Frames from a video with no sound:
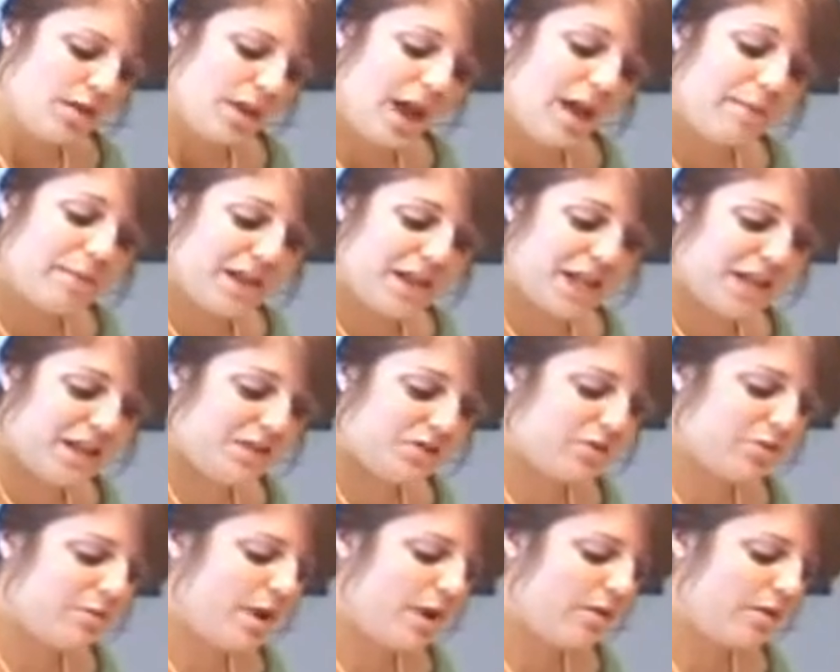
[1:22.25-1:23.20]
that
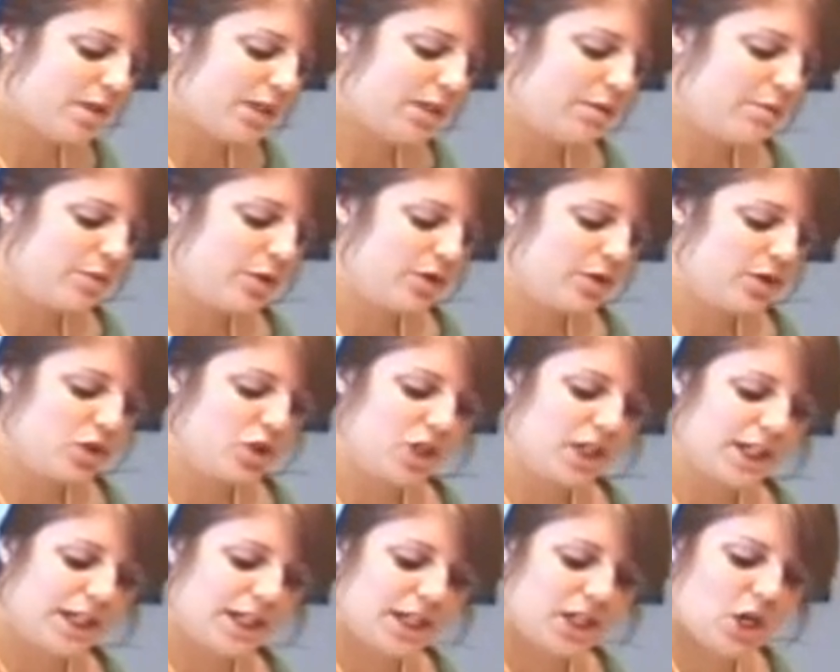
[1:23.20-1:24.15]
means we're about ready to put the
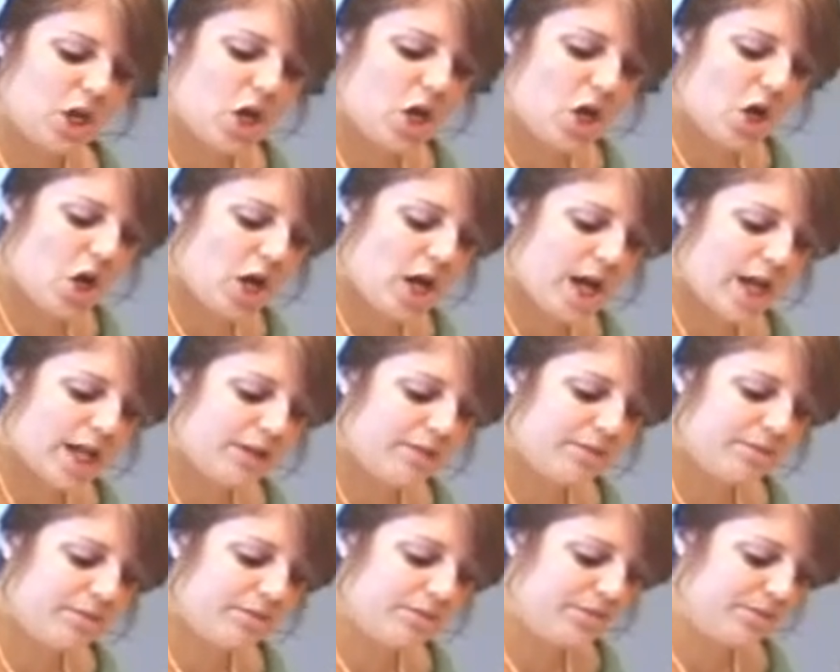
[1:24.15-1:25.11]
chicken on.
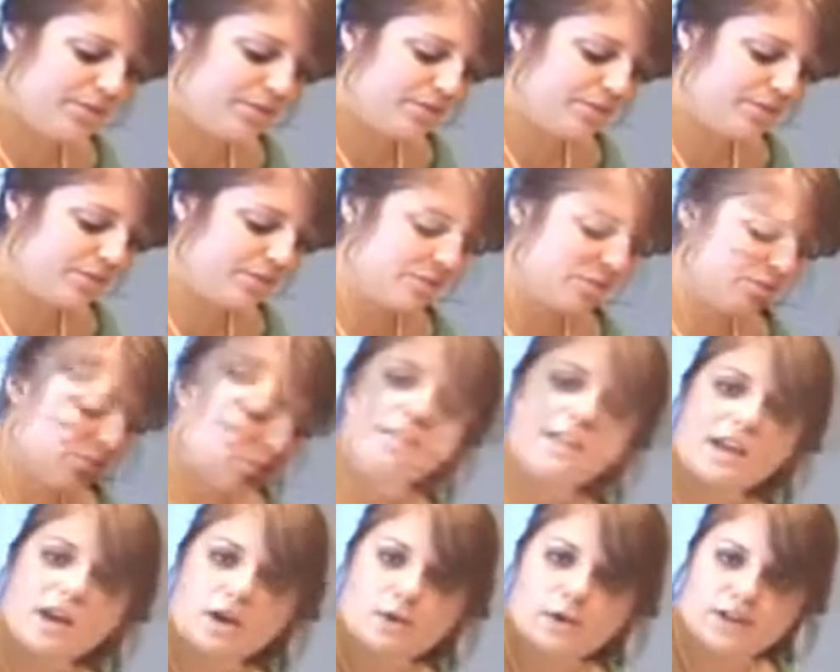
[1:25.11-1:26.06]
And
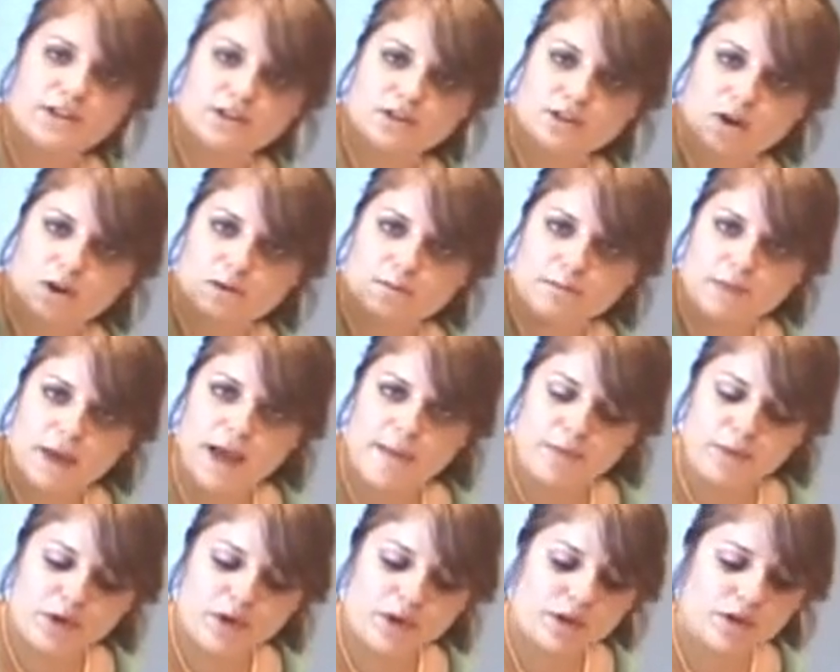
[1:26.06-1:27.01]
see how we salt and
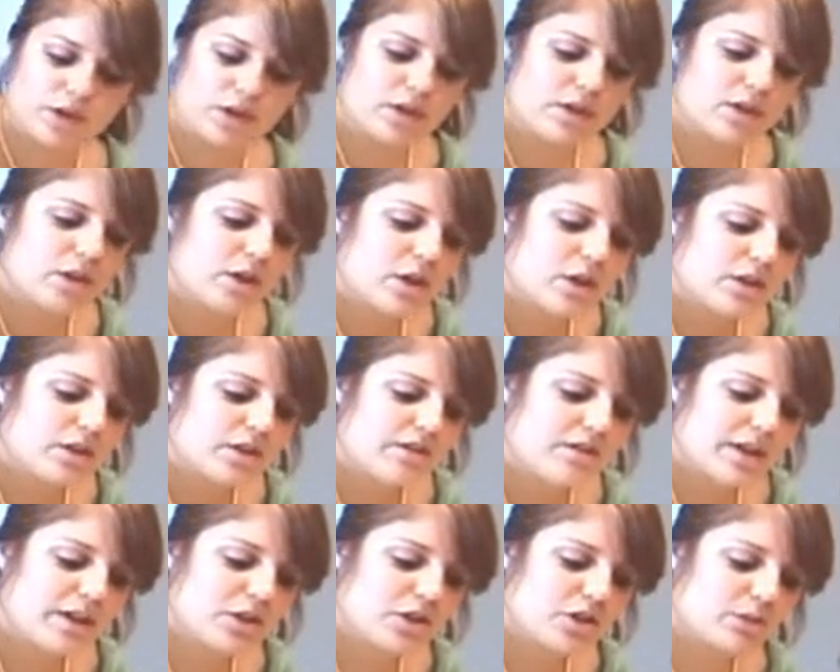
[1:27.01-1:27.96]
peppered the
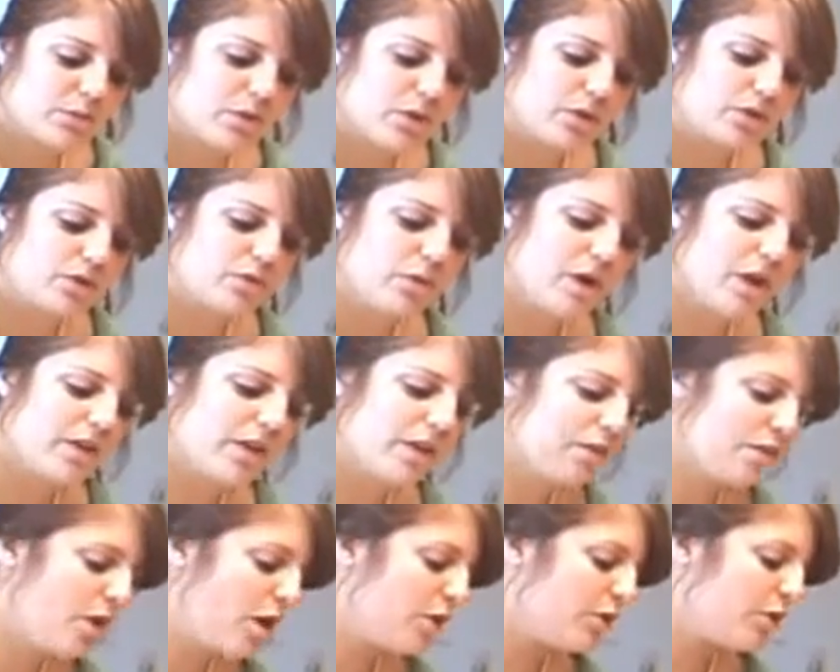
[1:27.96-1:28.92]
vegetables while
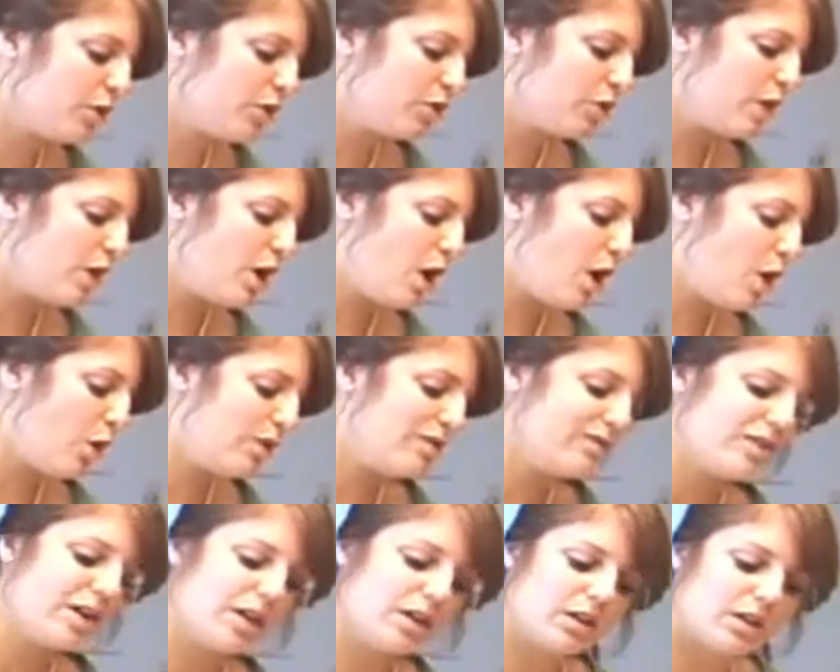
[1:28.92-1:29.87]
they were on the grill.
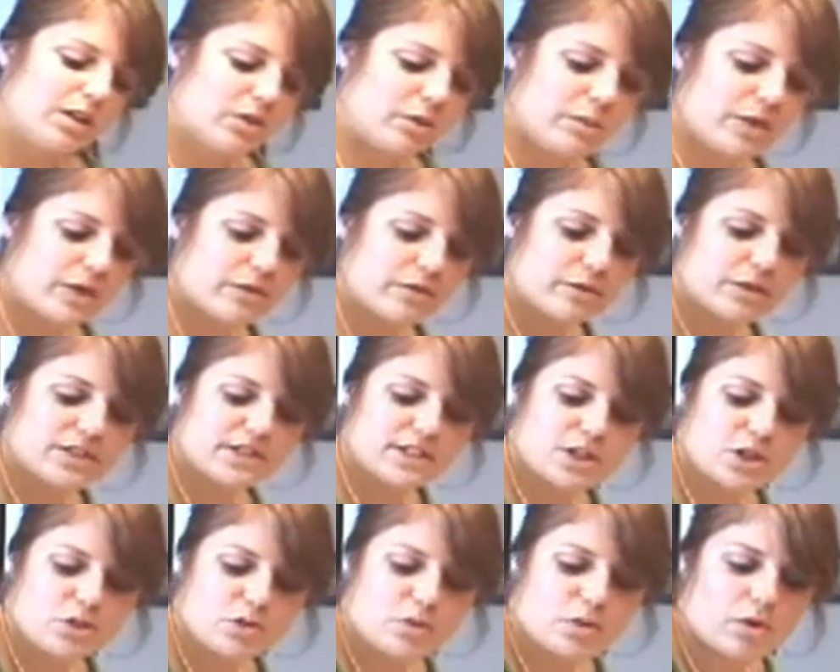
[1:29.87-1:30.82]
We've got a little bit of
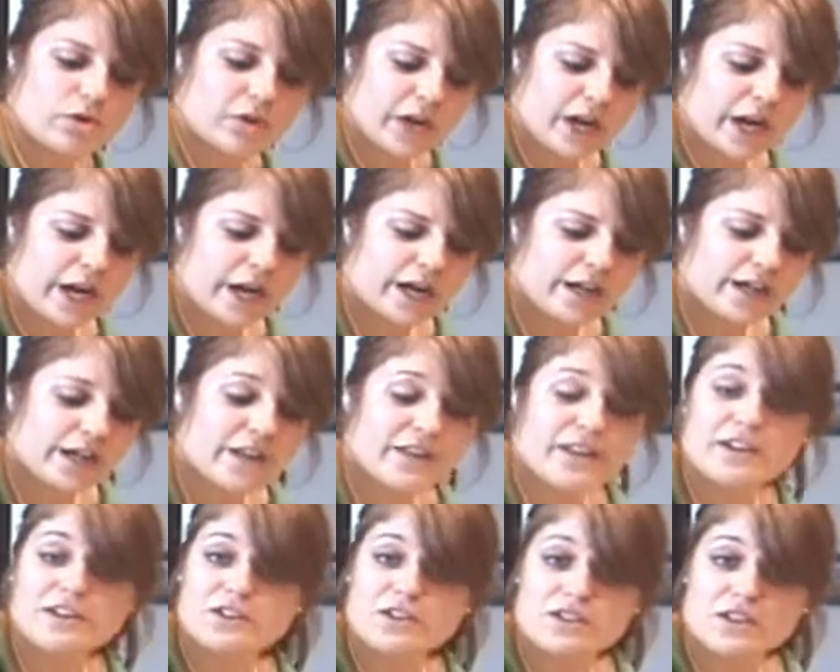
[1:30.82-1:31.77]
residual there.
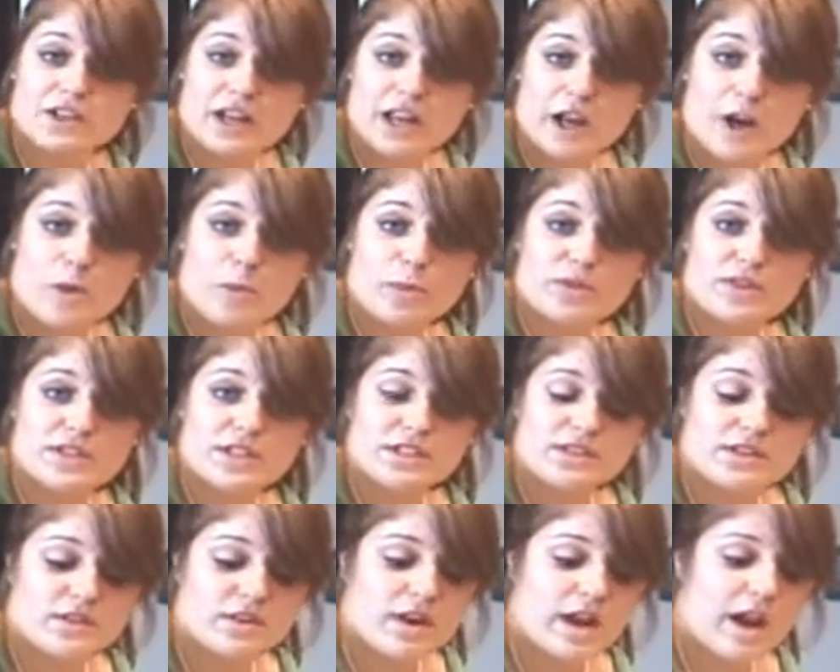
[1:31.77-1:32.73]
And that's just going to help
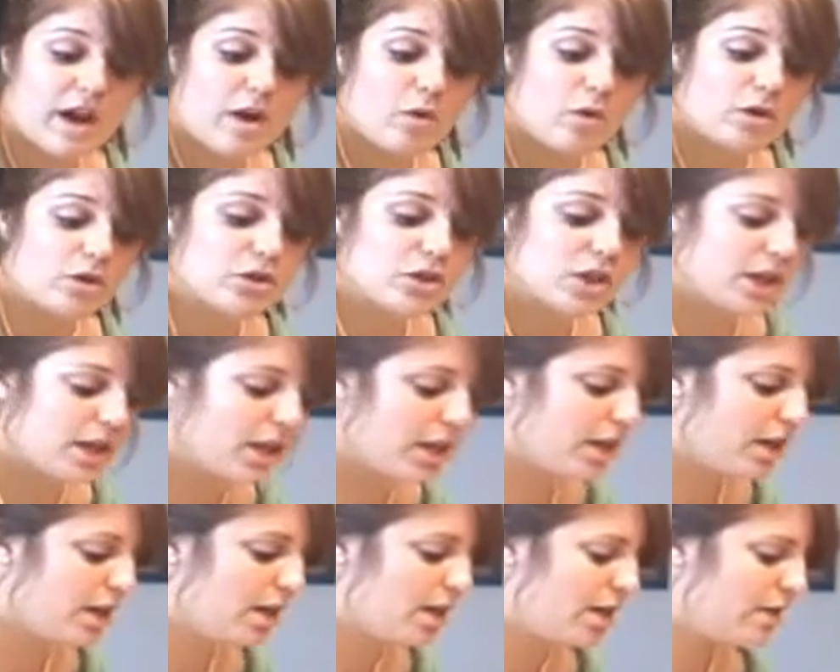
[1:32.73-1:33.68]
season our
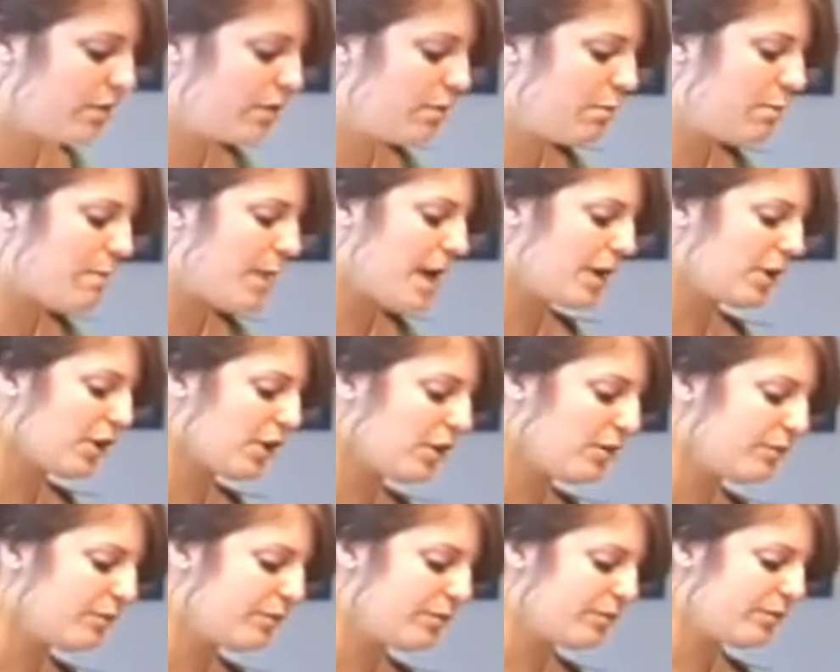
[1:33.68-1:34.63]
chicken even better.
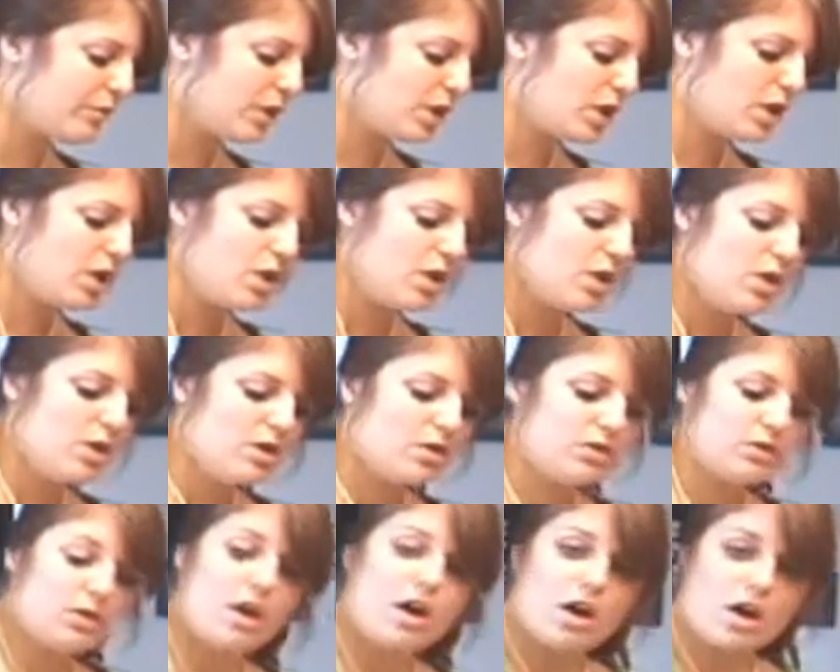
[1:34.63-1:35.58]

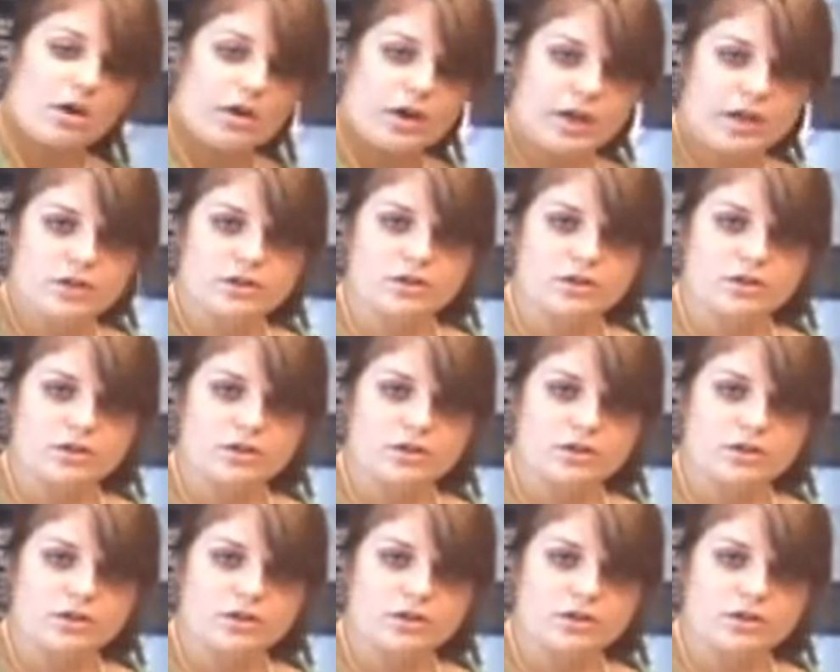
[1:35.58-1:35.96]
So